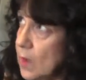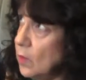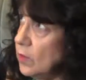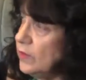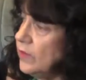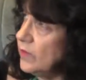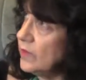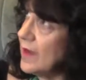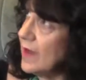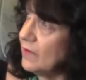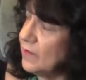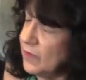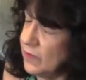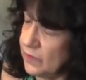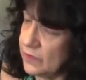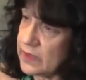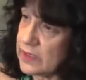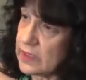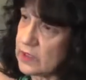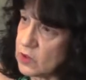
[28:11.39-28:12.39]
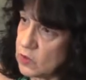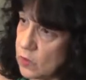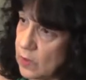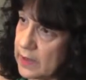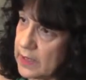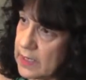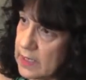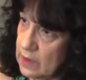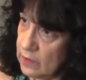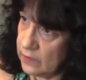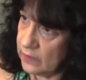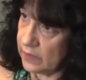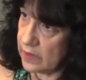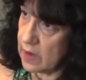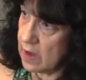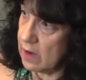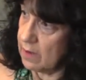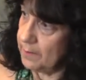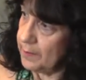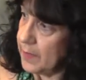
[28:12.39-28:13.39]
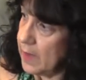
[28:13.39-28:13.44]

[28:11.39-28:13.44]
which is now 15, 20 years ago,